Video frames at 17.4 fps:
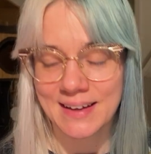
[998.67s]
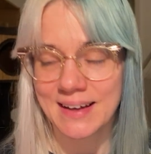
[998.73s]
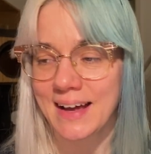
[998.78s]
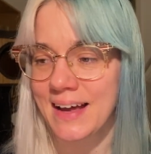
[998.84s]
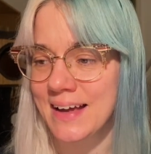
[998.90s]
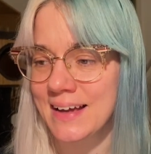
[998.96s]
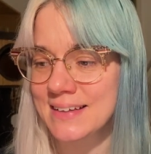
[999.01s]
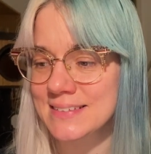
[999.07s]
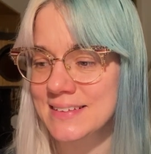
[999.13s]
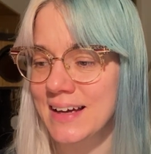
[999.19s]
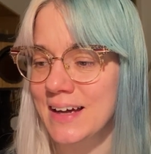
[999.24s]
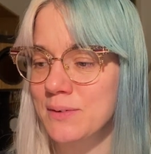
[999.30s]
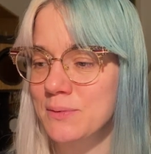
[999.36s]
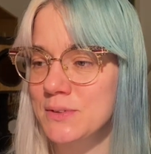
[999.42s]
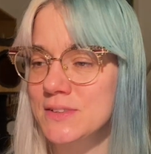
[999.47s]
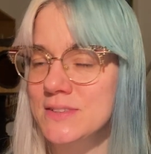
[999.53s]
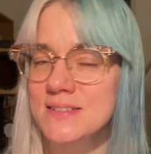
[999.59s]
And I
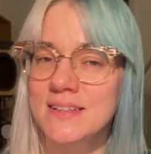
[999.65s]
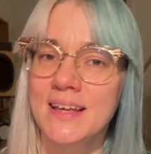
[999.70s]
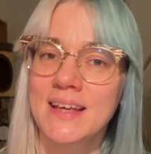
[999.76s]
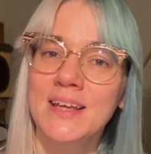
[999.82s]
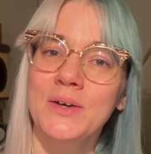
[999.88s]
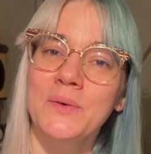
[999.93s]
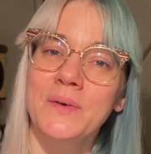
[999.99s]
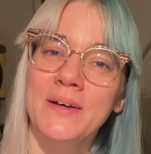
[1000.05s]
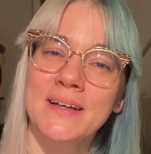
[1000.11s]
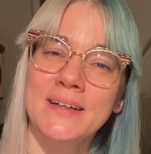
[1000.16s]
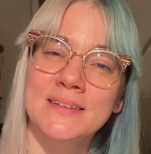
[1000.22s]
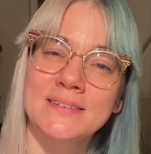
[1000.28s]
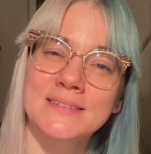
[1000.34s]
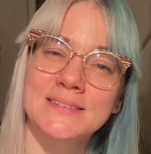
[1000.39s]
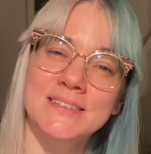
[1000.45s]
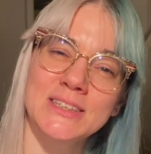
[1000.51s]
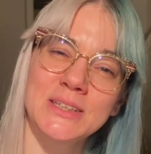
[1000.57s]
will see you
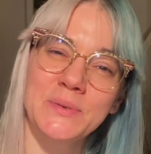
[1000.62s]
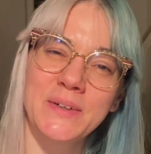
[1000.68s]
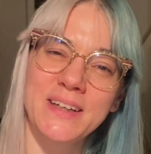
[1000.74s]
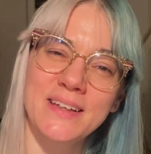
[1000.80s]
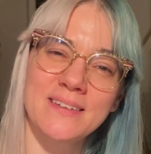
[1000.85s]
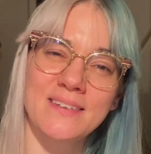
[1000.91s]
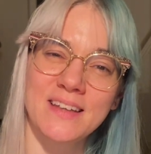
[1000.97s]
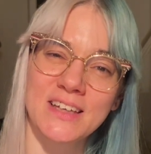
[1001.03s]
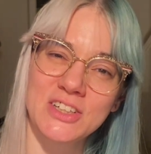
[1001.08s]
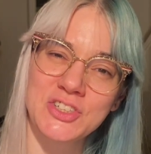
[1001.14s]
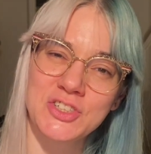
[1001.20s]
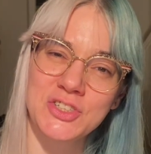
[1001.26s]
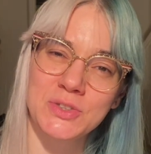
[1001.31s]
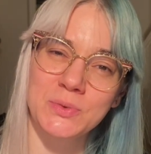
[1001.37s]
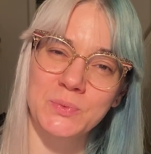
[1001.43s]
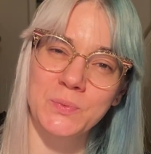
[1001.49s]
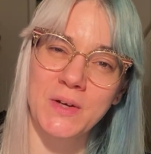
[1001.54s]
in 2
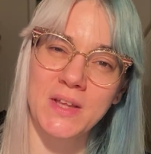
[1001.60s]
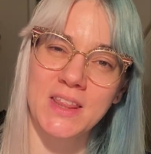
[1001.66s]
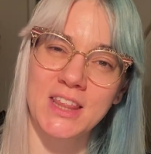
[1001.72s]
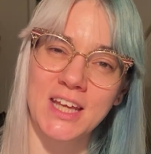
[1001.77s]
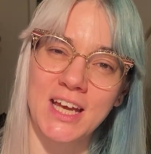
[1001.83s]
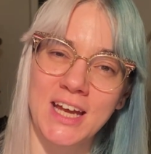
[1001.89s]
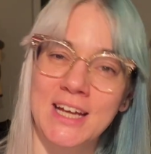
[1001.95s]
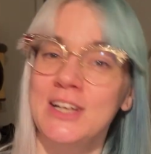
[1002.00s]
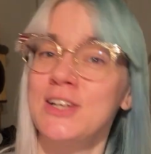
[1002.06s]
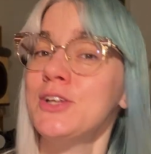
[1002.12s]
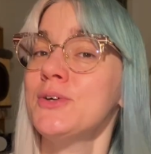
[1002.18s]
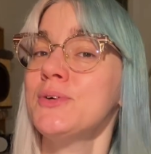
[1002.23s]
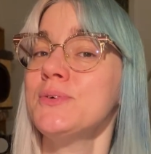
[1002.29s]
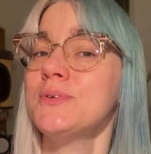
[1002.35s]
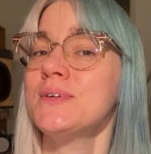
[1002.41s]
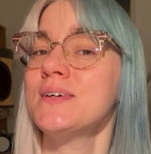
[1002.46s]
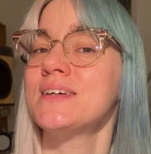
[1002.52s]
weeks-ish with a
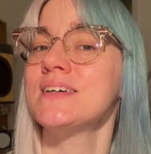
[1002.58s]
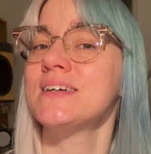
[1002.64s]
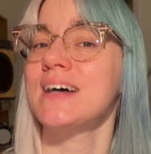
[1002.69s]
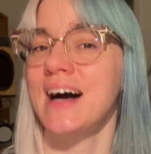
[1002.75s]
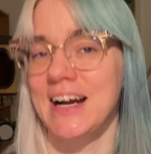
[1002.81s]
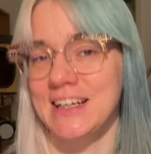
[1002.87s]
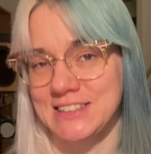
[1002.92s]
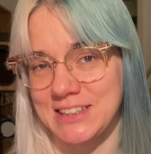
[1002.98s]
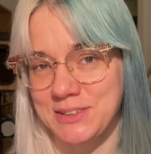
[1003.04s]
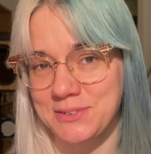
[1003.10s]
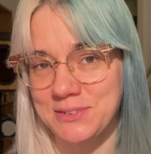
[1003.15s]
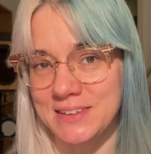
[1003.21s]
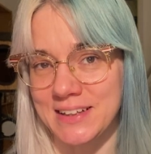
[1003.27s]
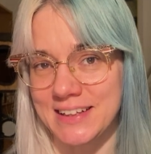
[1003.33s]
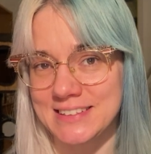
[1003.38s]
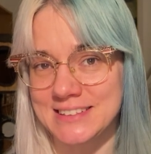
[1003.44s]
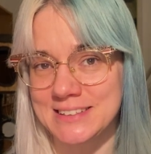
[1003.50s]
new eyeshadow
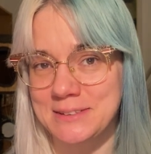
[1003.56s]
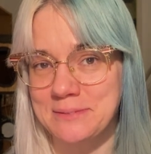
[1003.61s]
roulette.